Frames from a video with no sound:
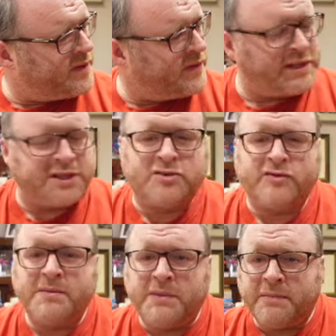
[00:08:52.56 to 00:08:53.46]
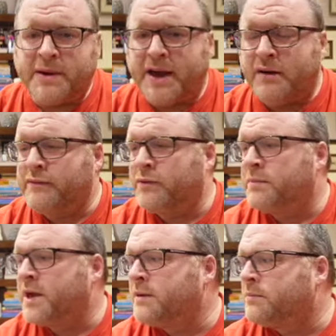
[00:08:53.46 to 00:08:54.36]
these extremely powerful
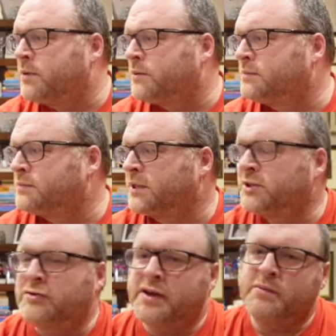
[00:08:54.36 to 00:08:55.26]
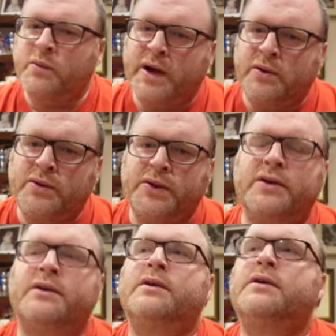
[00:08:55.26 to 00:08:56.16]
people, extreme wealth,
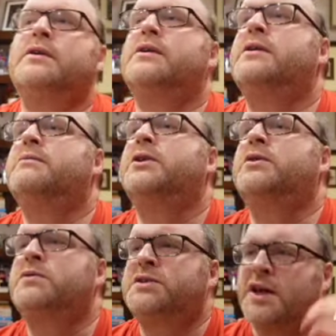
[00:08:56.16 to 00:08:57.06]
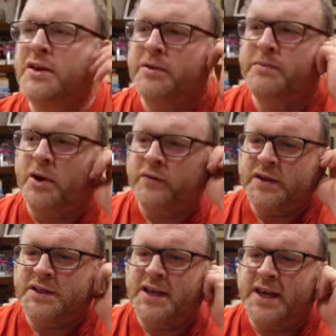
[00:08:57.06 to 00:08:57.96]
but also the
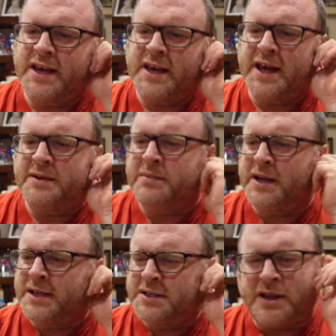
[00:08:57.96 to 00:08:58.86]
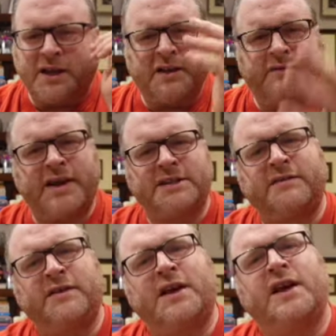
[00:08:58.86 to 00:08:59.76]
poverty and political unrest
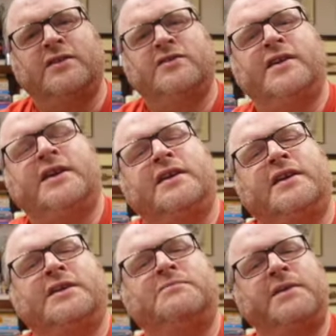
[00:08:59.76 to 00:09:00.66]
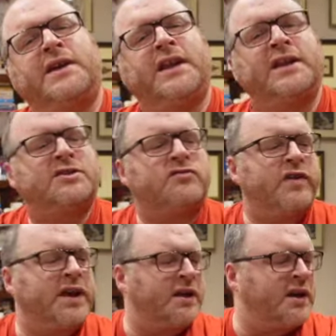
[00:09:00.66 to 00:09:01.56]
of the country, and he's beginning to
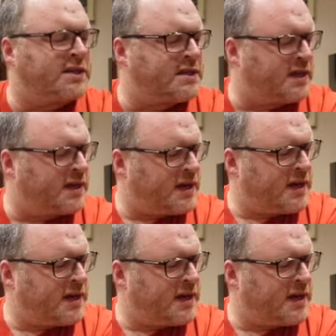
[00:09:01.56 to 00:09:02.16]
realise that